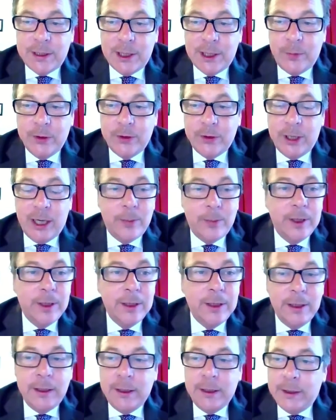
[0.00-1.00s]
to set Abu
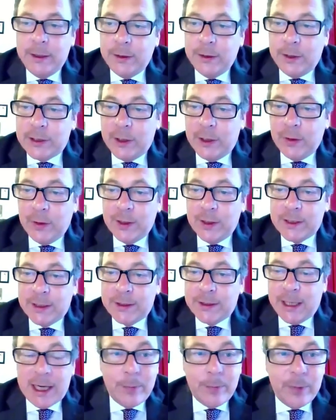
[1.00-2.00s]
Dhabi not only
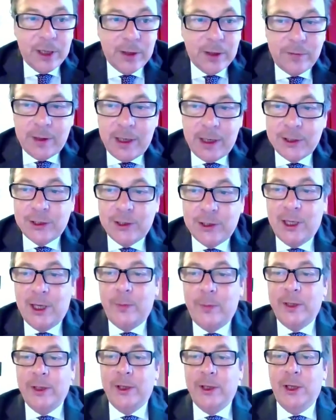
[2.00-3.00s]
as a dynamic financial
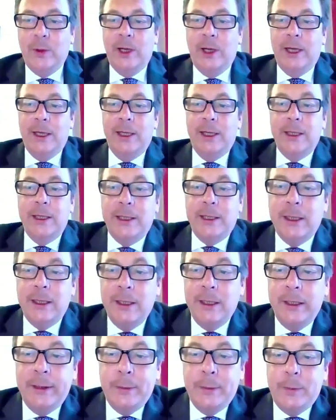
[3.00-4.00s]
hub in the
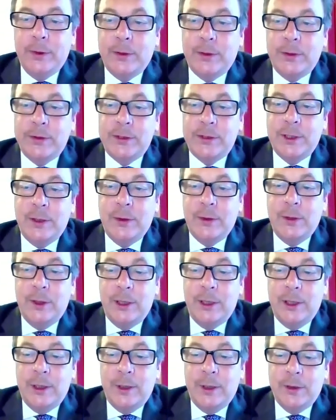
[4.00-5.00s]
UAE, but also